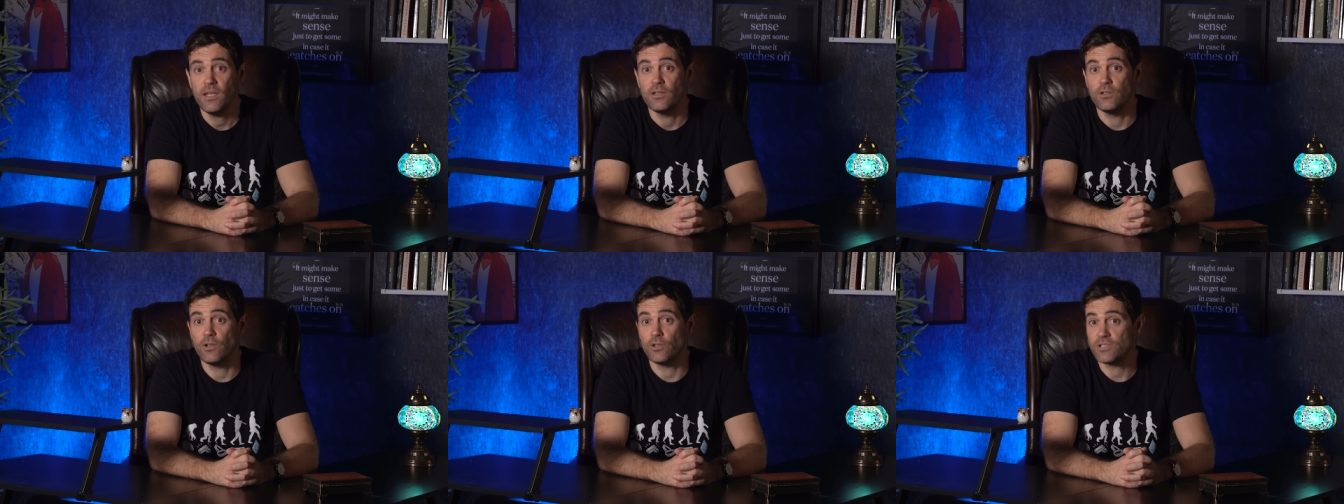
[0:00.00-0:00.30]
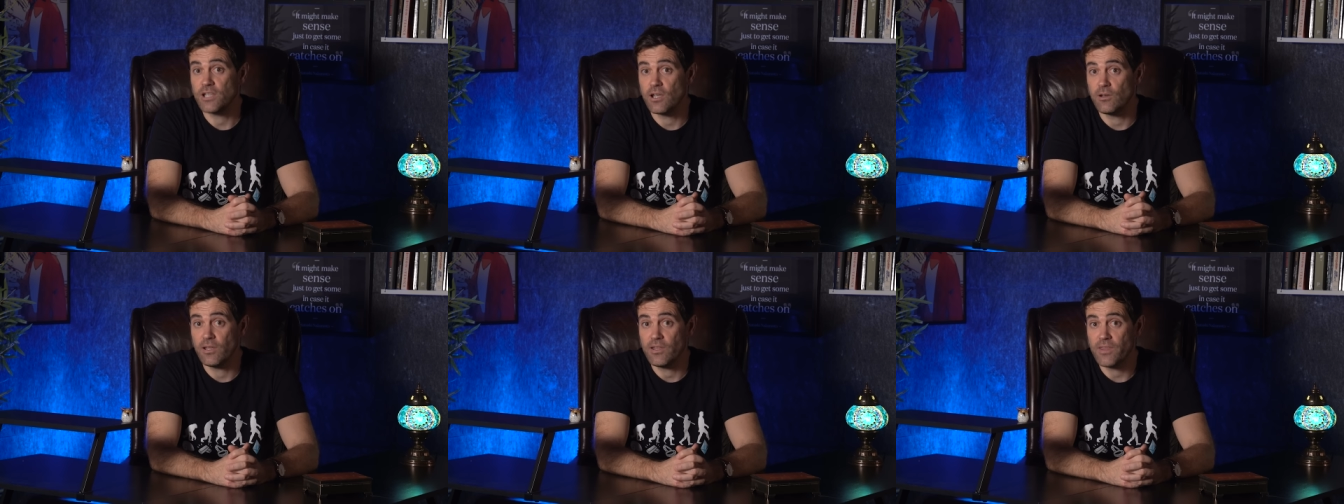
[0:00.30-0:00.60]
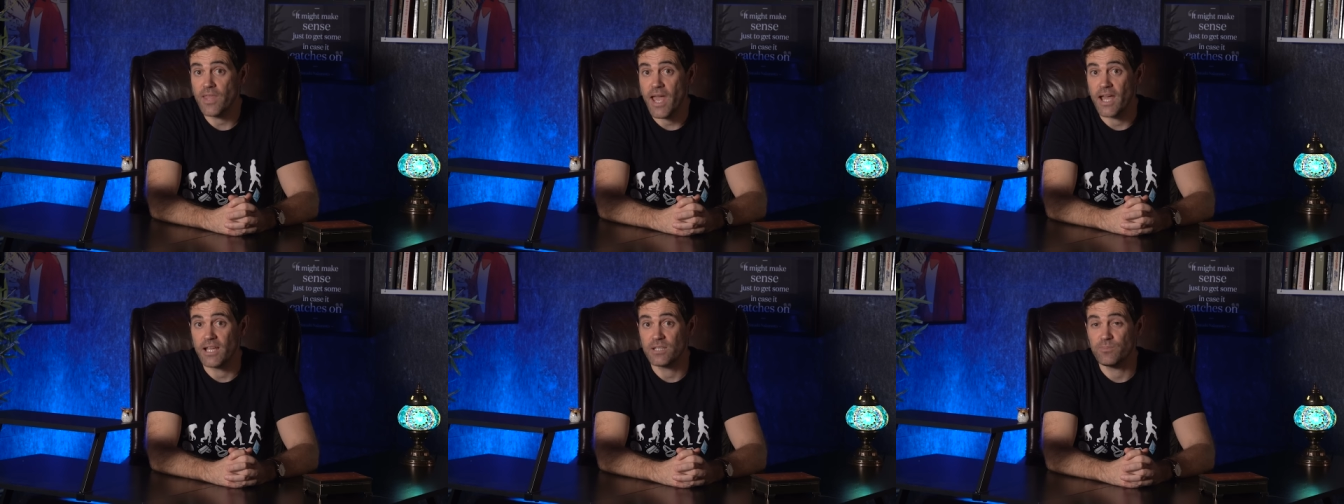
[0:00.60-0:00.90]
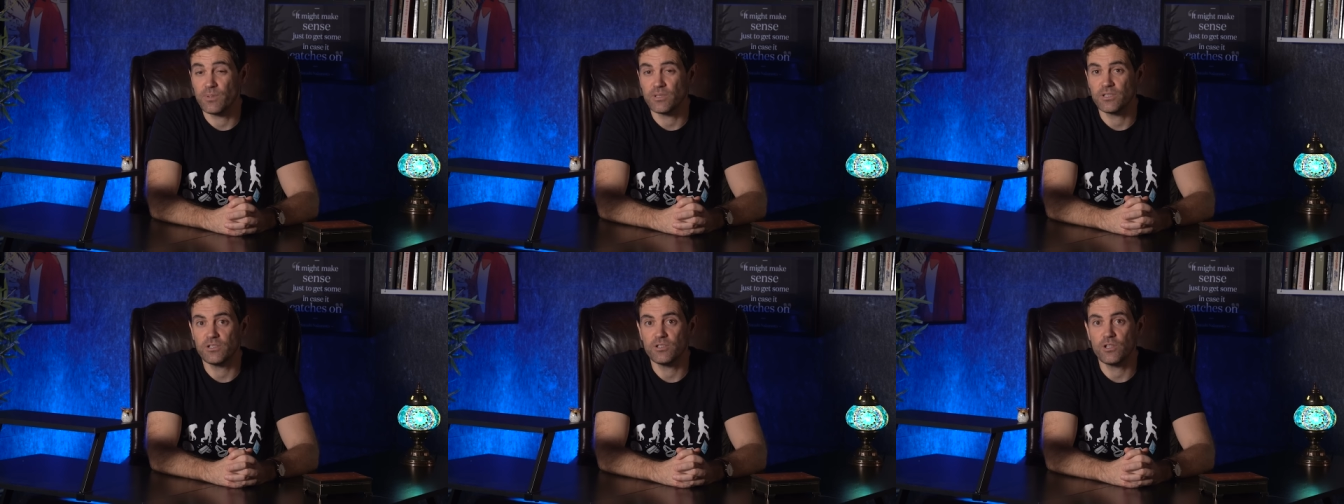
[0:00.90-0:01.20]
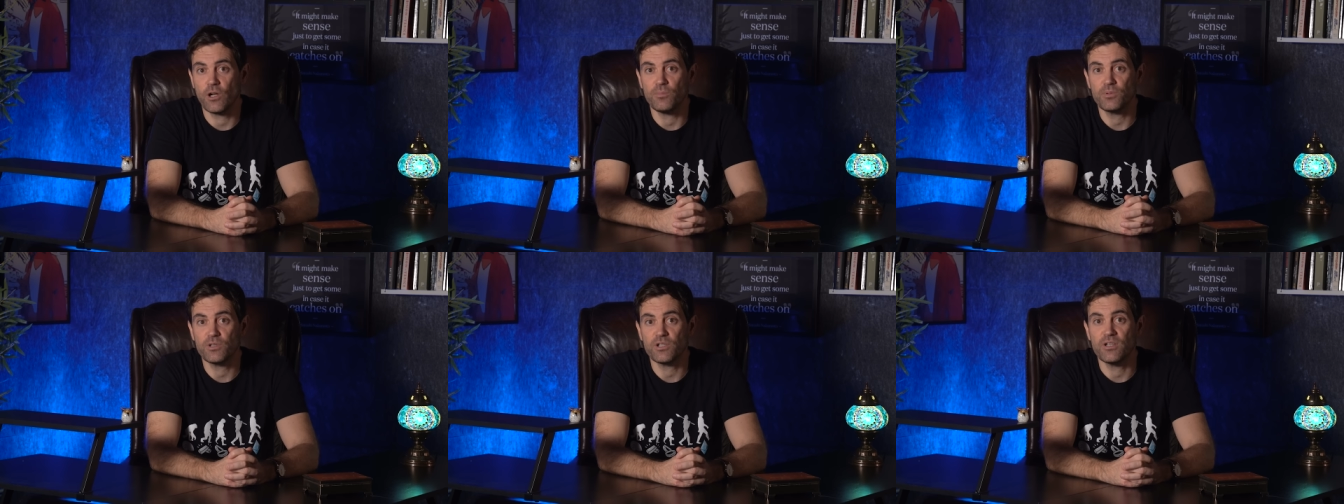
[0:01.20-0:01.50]
Not only that, but
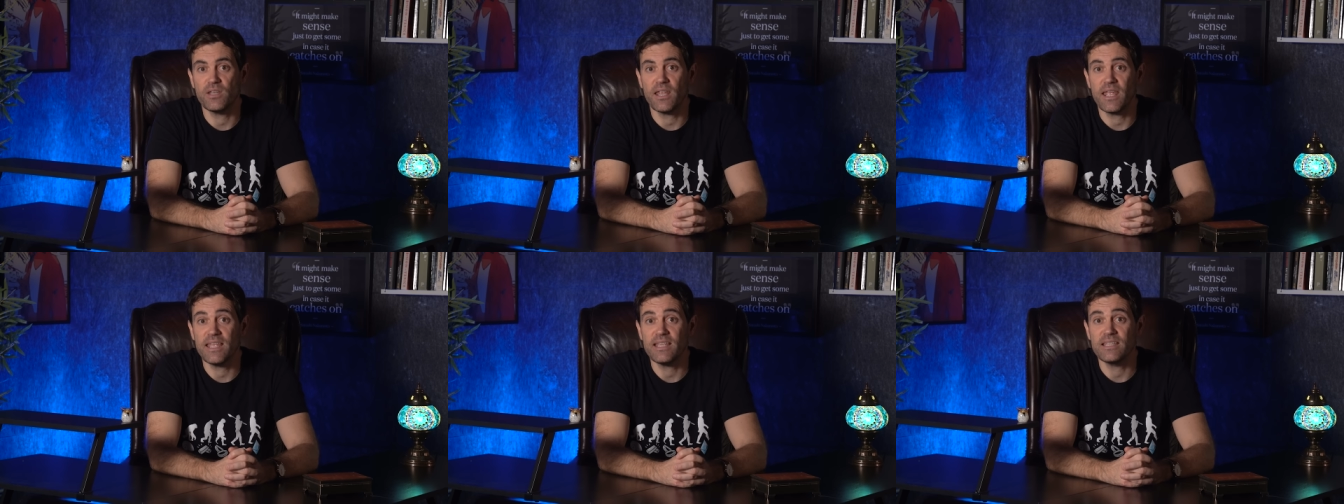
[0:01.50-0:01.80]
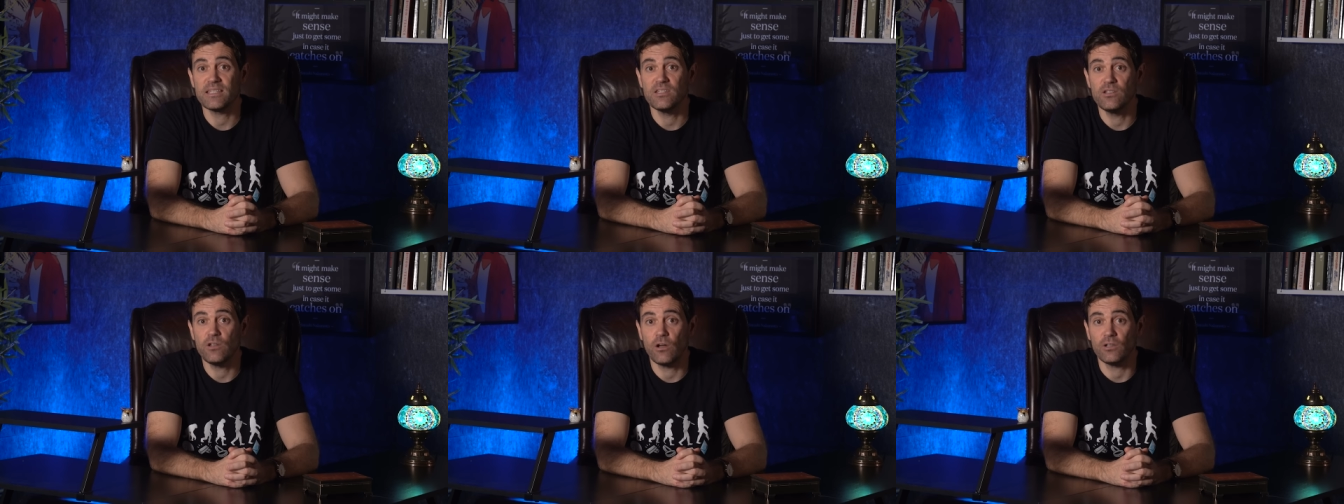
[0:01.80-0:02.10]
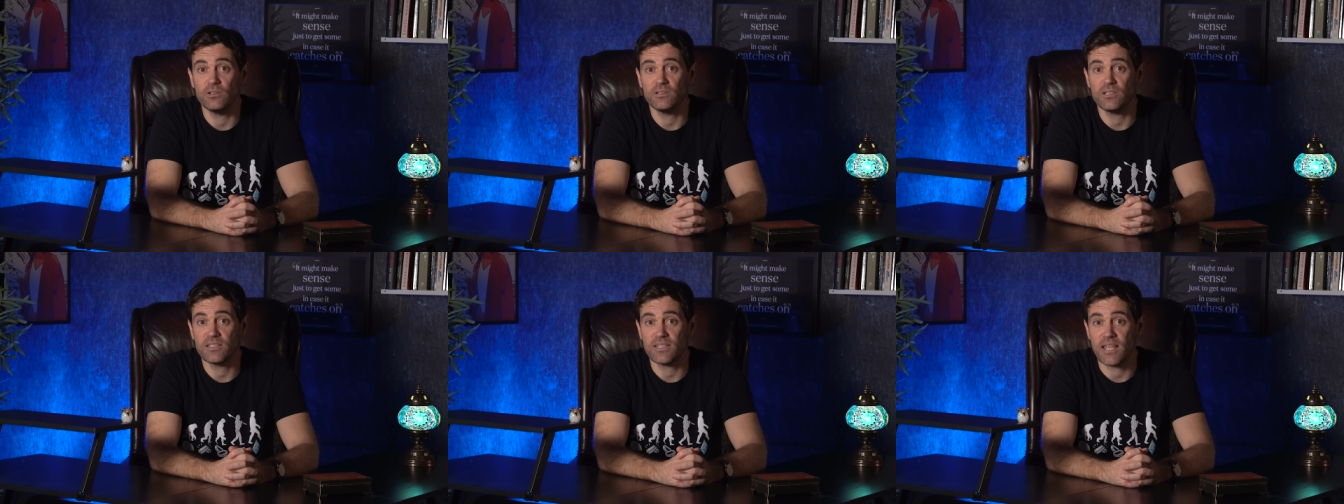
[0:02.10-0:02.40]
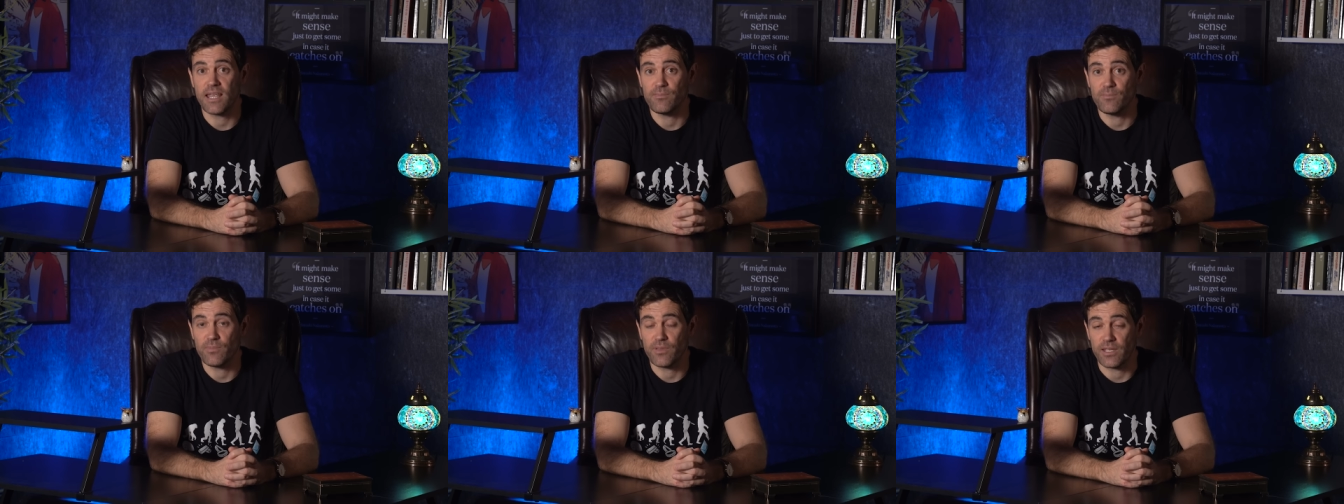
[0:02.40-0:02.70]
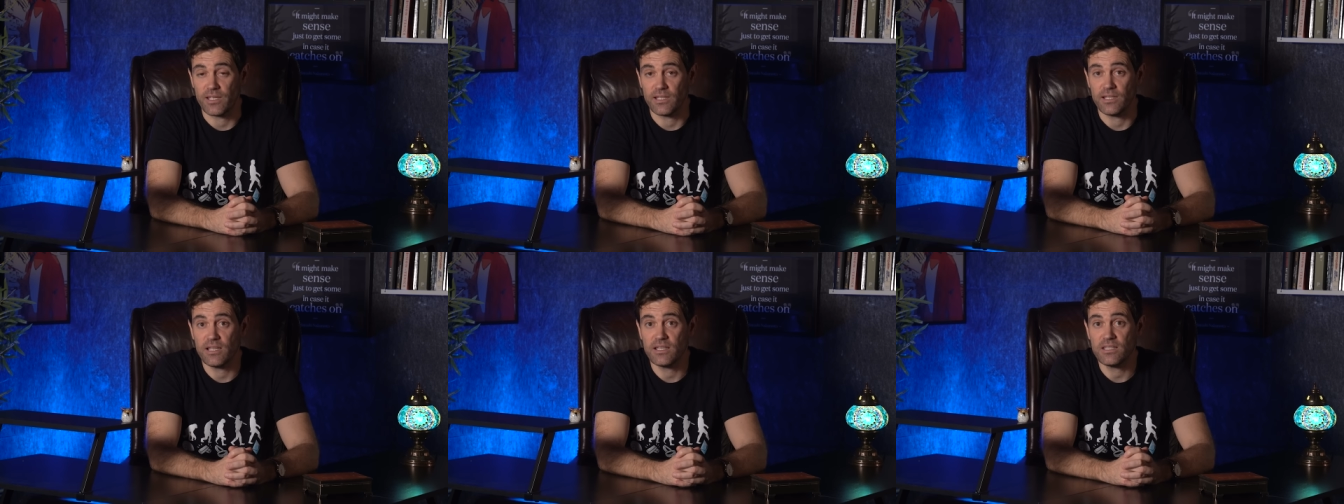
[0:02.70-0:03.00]
adoption is not the same
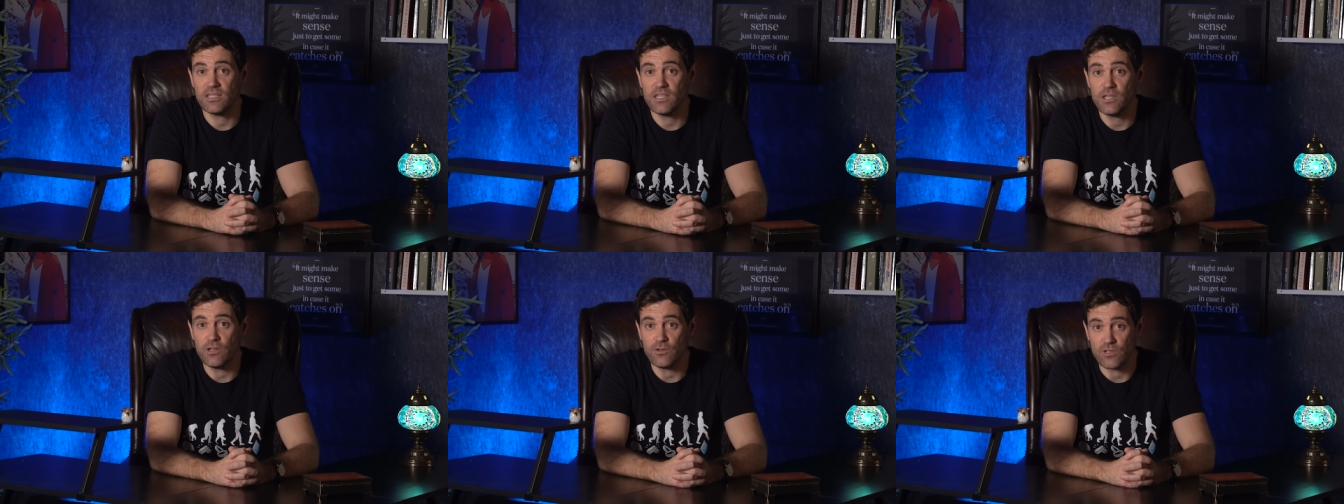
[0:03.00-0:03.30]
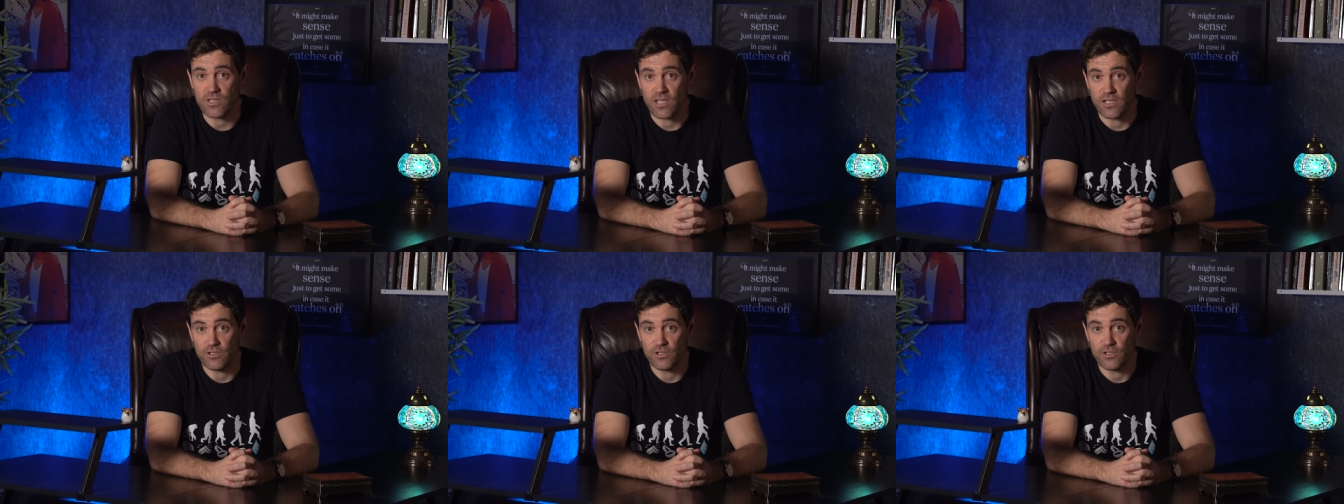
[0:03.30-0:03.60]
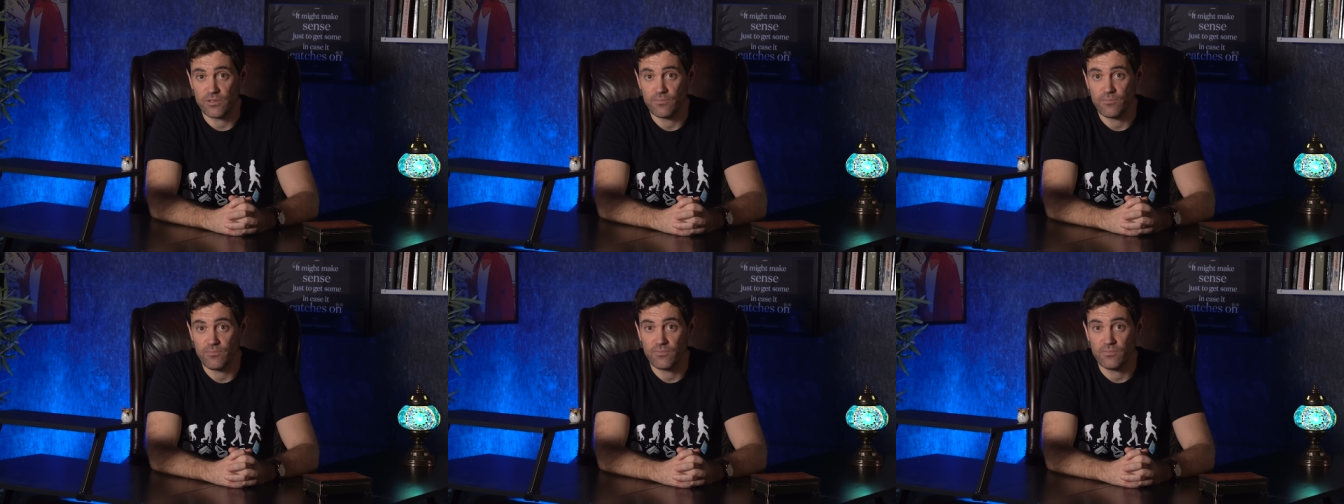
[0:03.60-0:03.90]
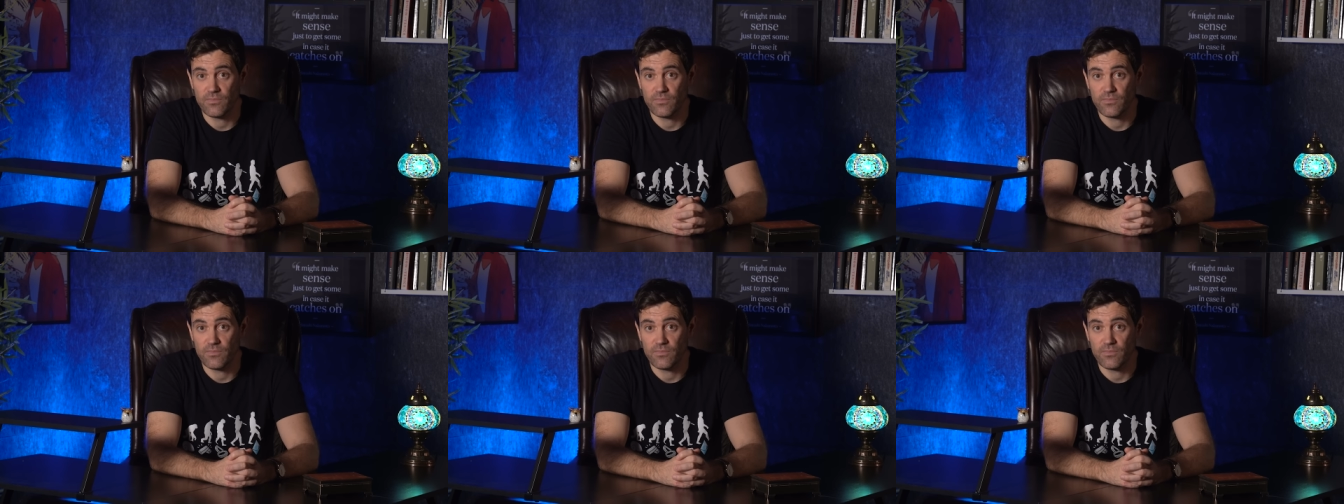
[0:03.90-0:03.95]
thing as usage.